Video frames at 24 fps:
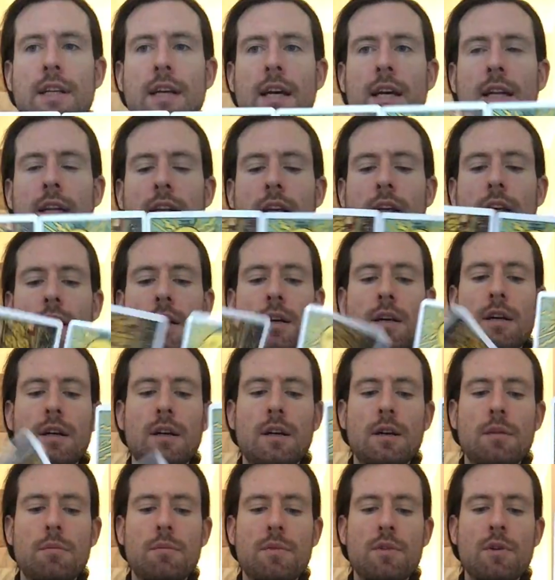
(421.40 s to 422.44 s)
that
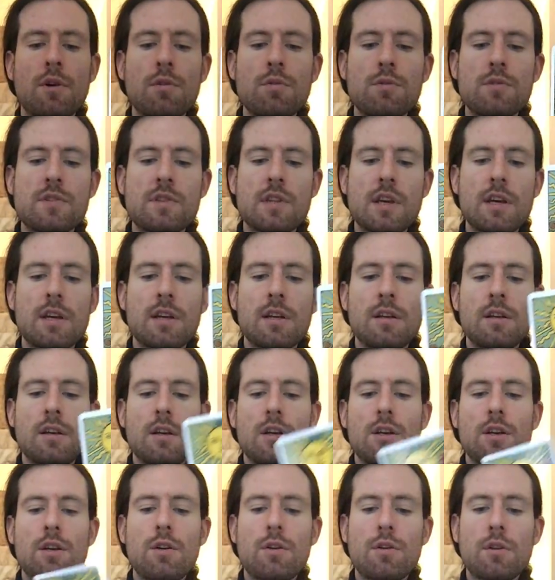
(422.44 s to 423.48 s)
those that,
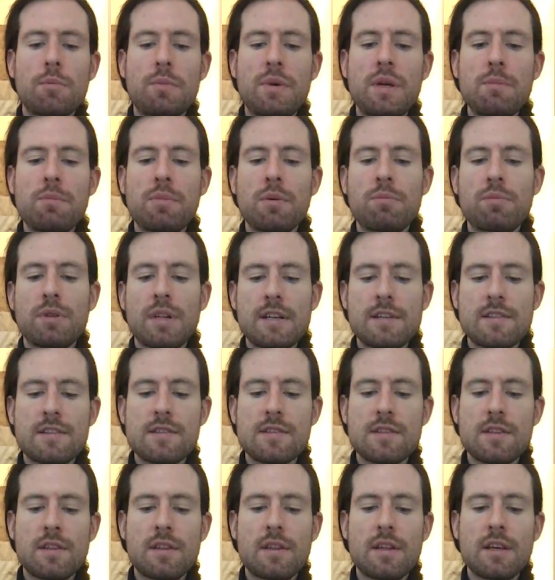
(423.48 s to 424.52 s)
the people,
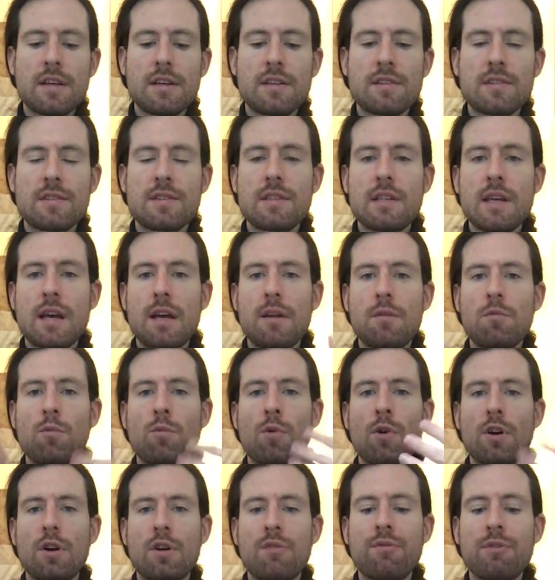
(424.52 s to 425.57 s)
places, and things that
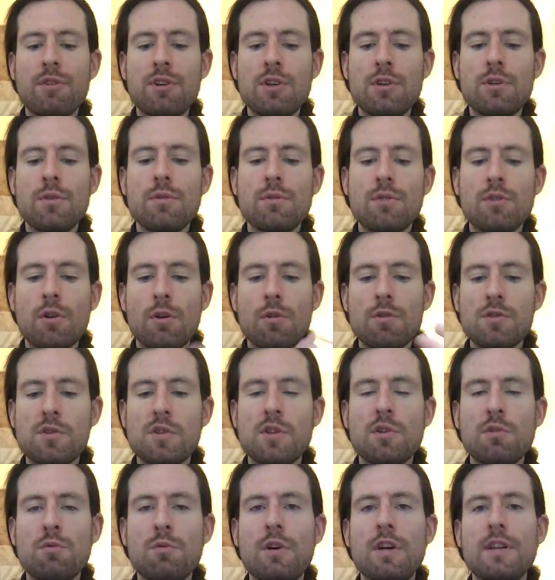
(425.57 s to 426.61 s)
work for you, those are
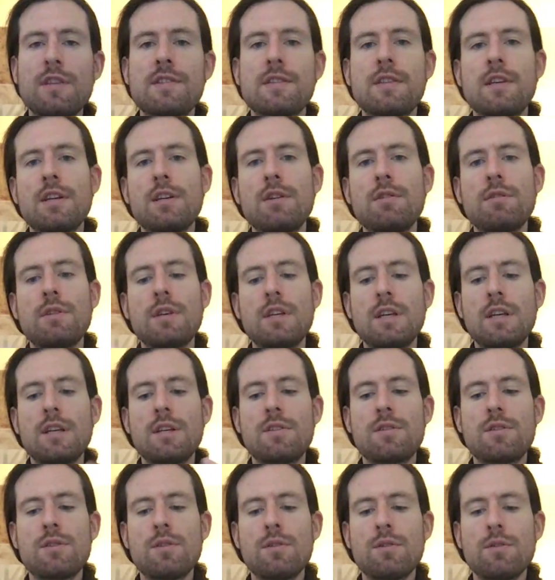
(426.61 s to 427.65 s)
the ones that you
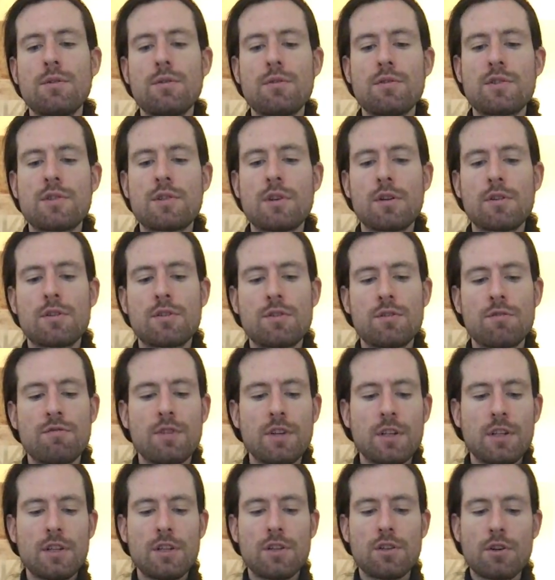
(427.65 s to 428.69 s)
need to start to
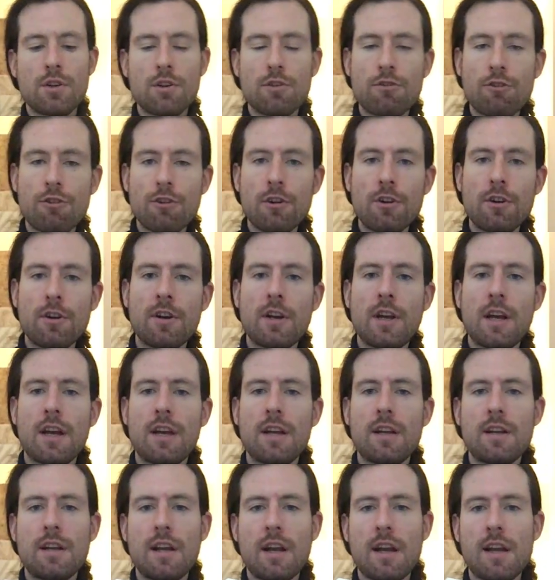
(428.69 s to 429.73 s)
really nurture
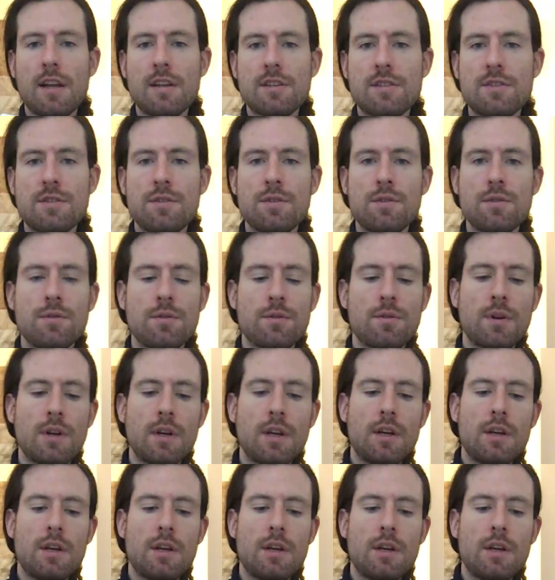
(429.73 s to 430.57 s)
and to